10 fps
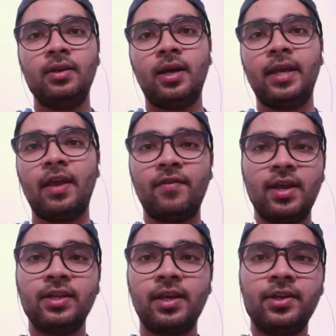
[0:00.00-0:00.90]
I have
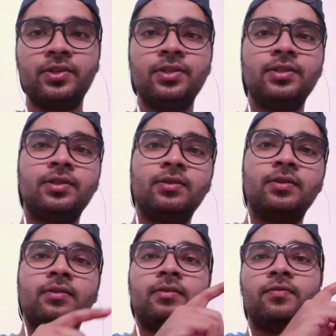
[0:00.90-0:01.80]
n characters
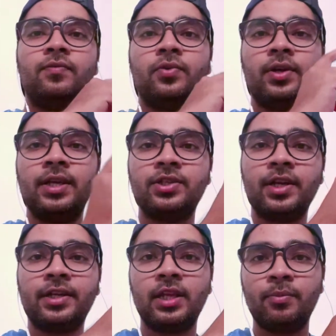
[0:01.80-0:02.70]
for each
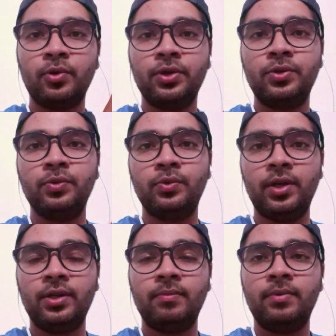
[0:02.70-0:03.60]
character I'm going to
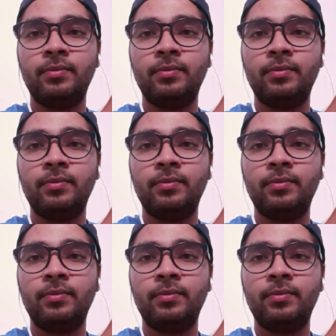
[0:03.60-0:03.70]
run